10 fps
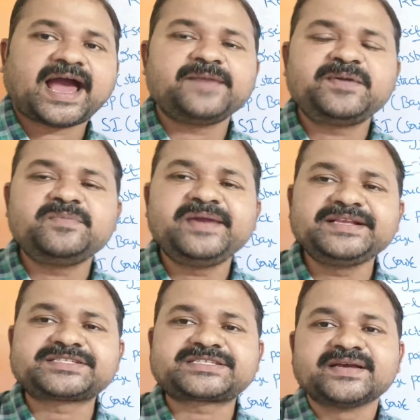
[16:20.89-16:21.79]
IP
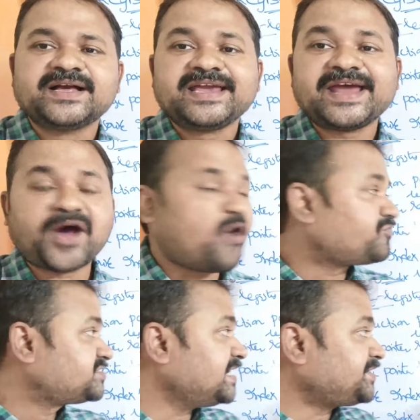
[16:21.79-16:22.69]
means an
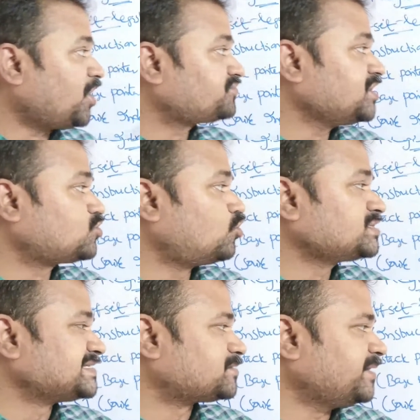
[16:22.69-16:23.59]
offset of the code
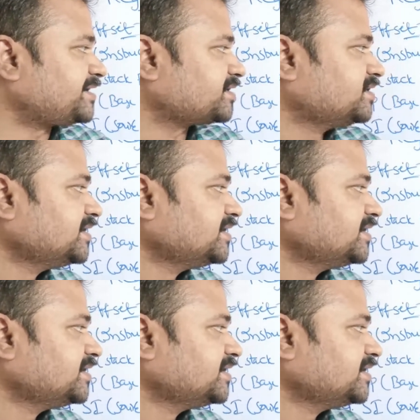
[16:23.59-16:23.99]
segment.